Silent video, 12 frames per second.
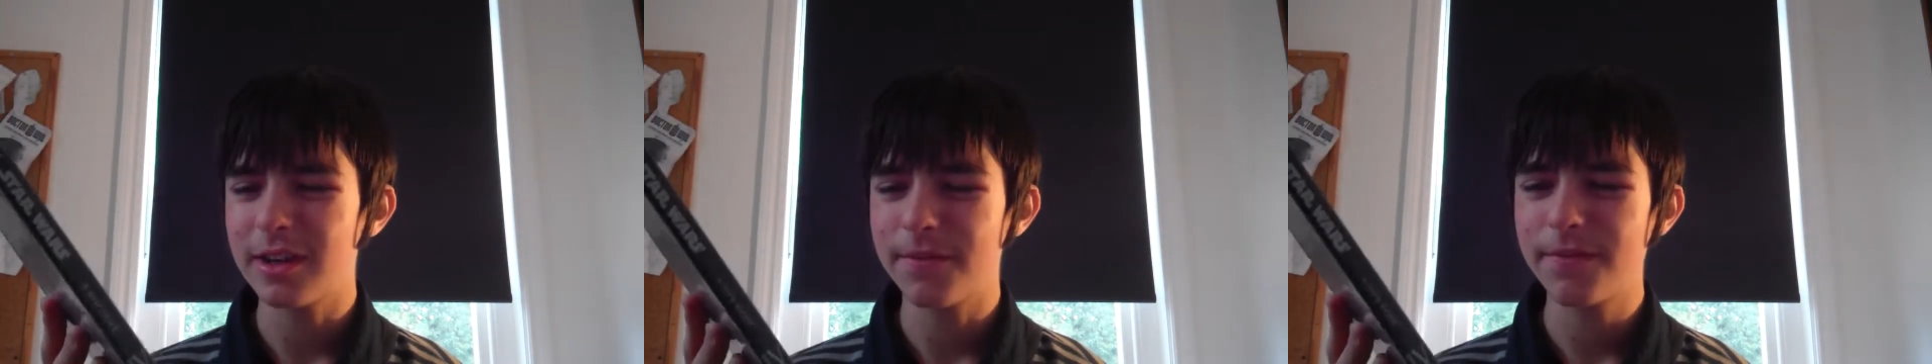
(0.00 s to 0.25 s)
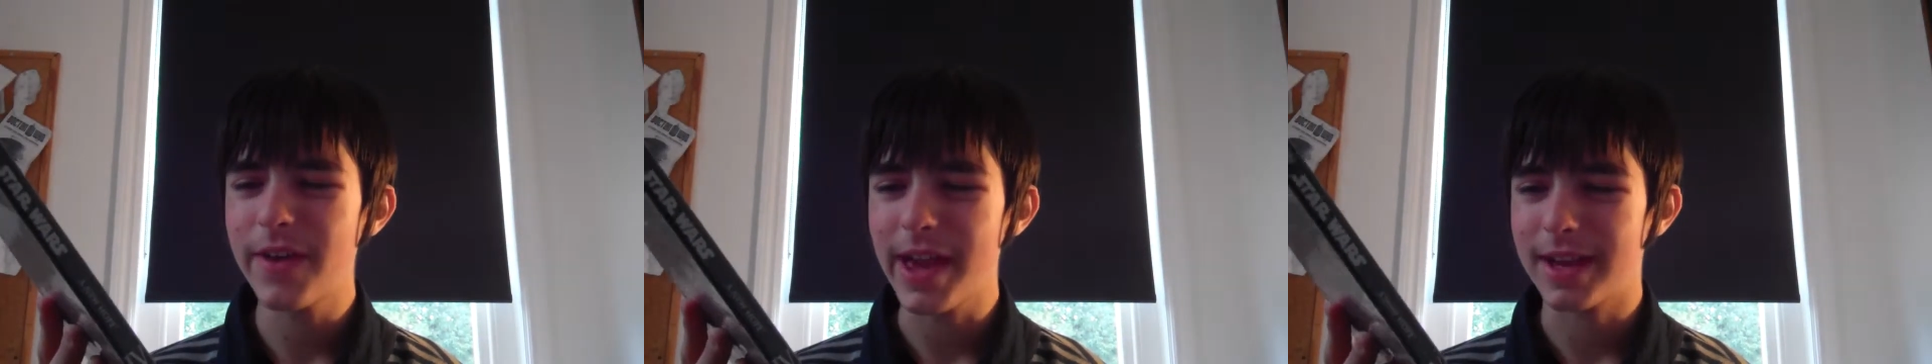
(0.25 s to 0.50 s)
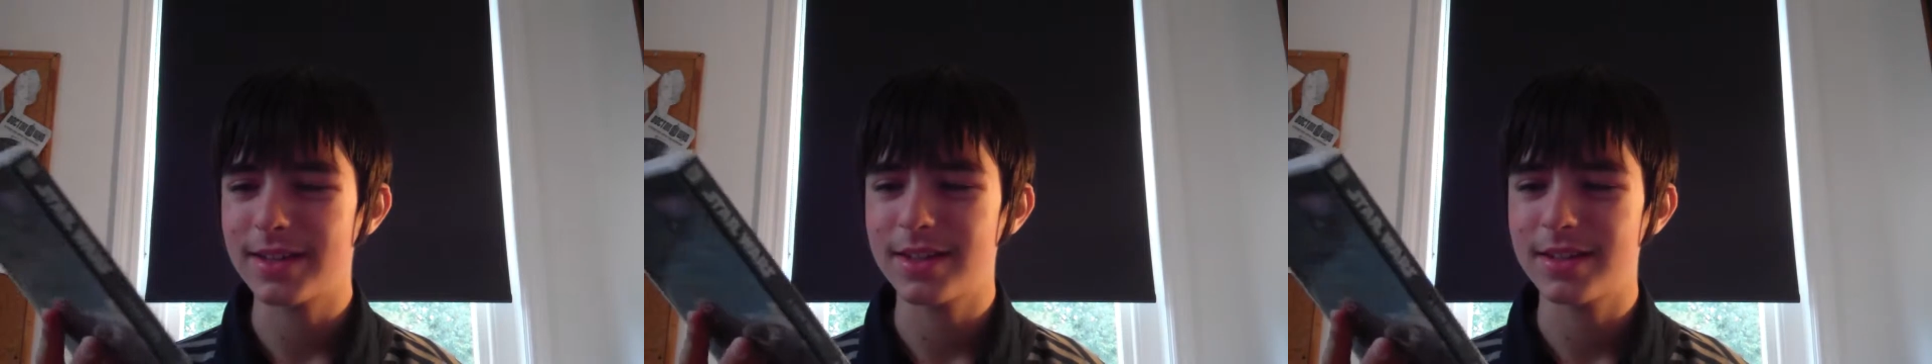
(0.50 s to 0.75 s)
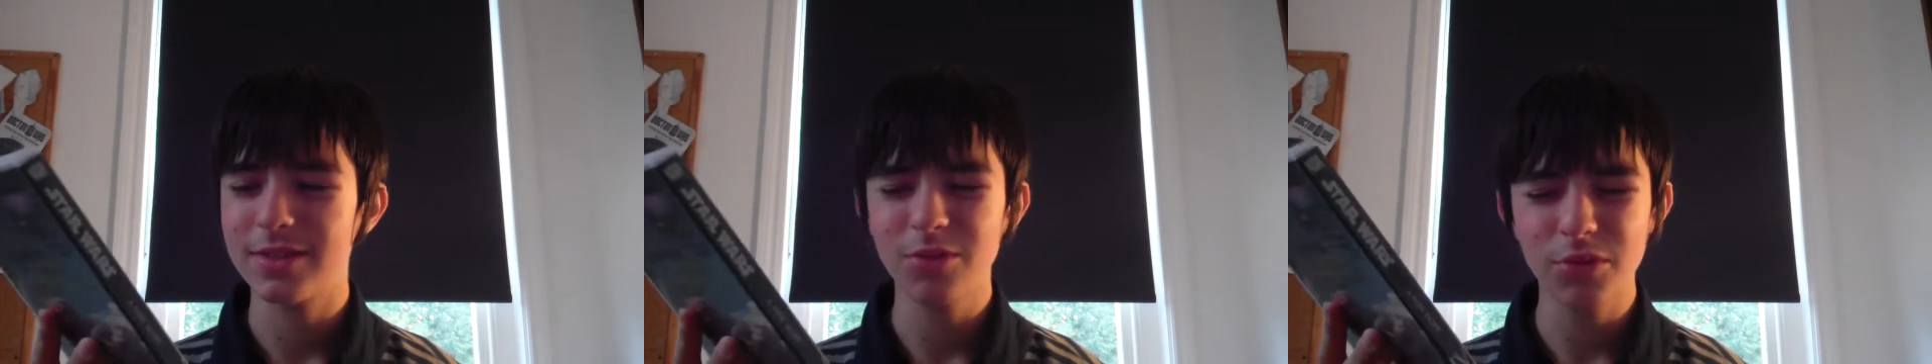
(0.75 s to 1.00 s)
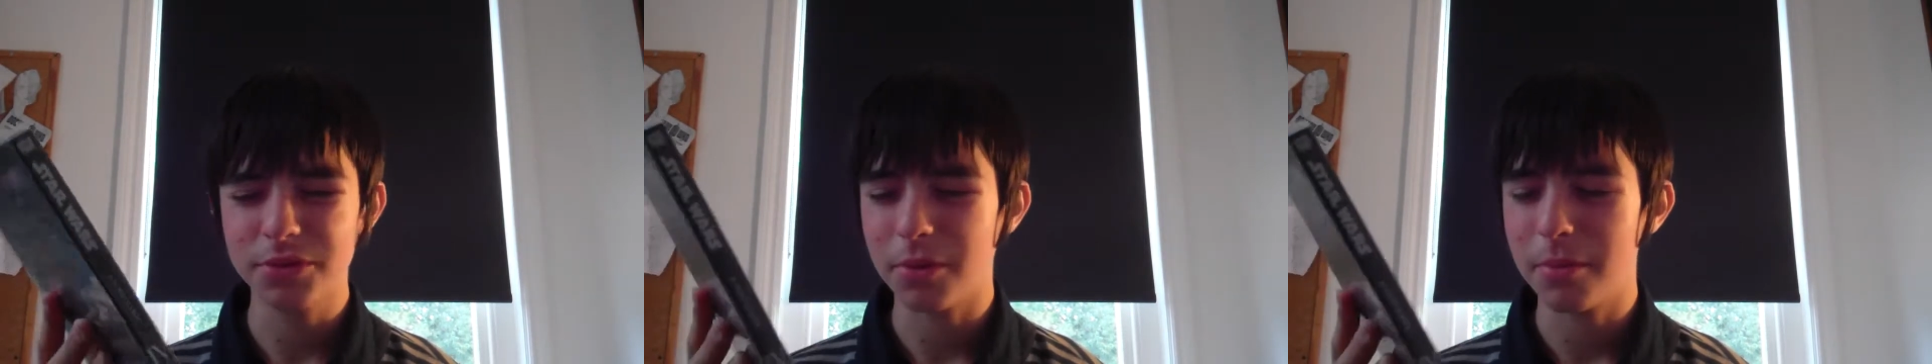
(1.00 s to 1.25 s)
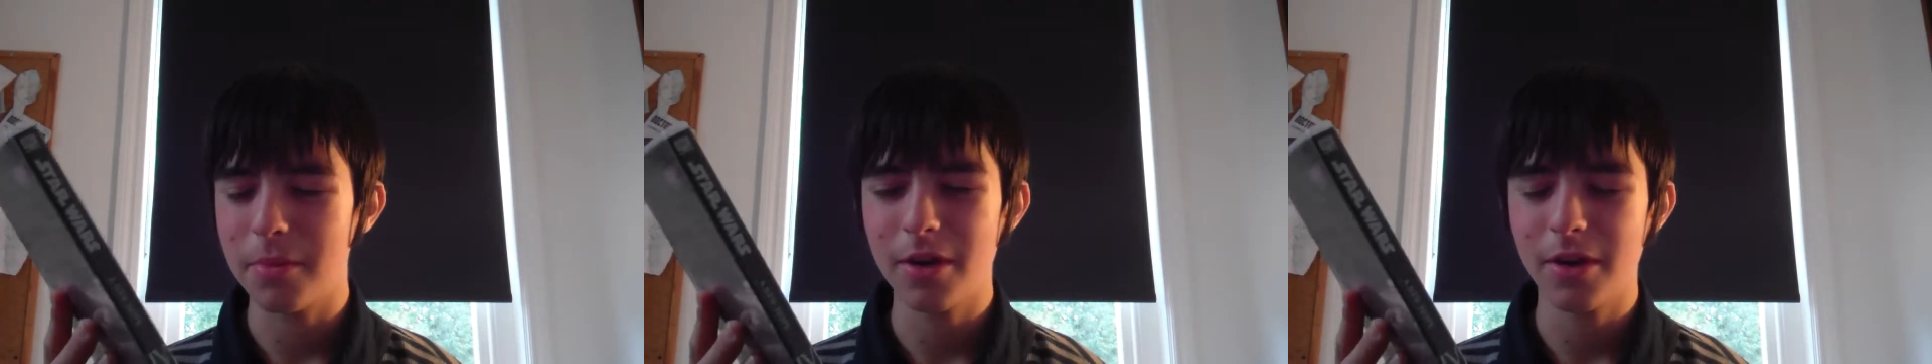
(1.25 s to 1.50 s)
effects
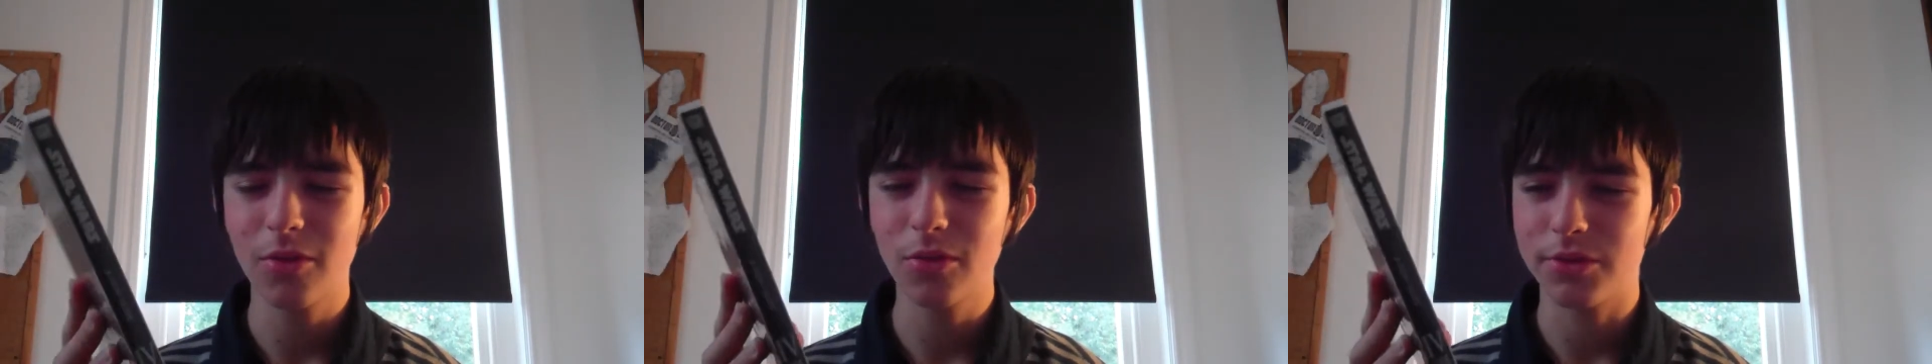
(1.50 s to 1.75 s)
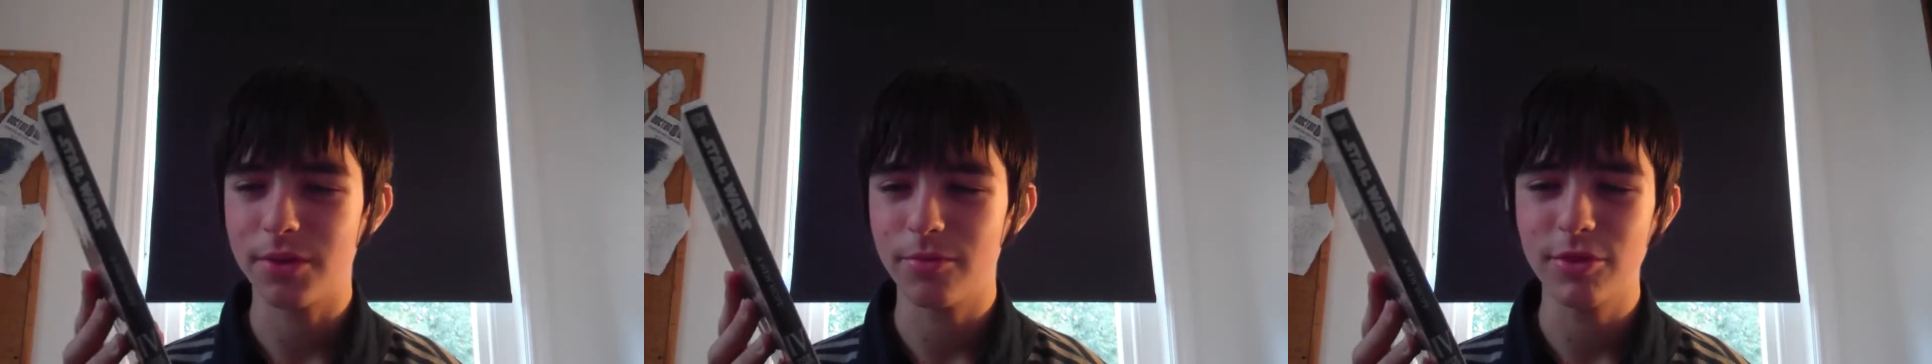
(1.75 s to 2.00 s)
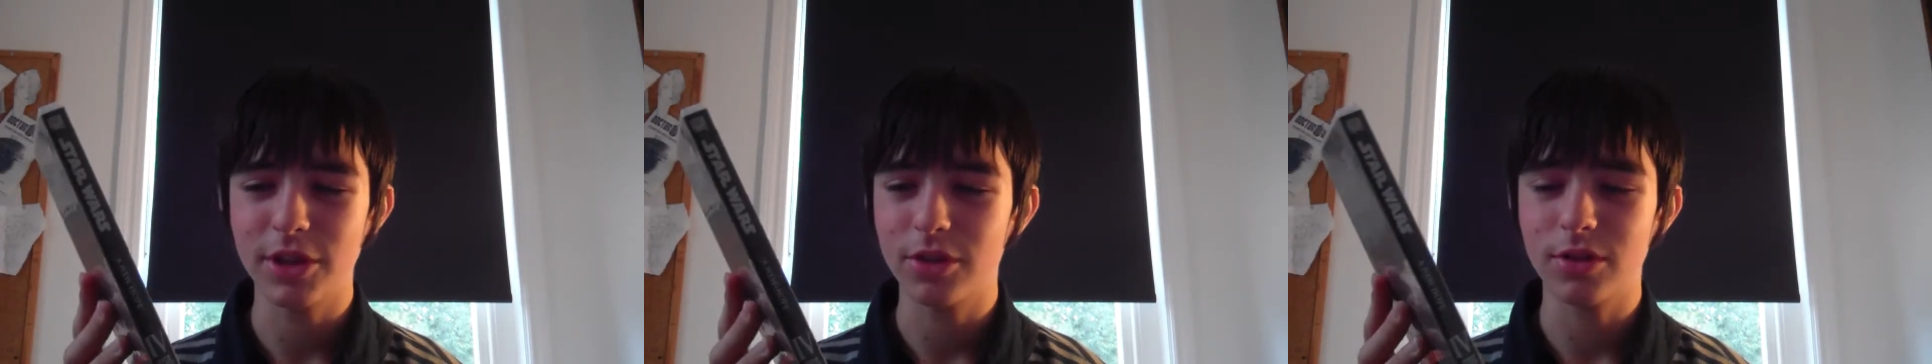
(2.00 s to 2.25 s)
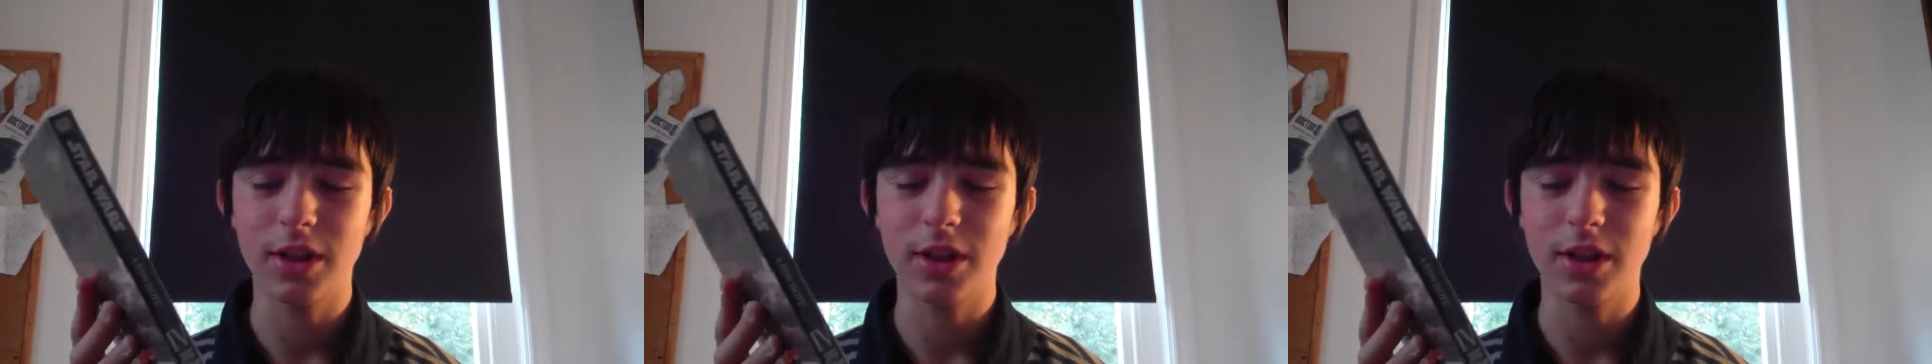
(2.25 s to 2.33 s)
are also really good,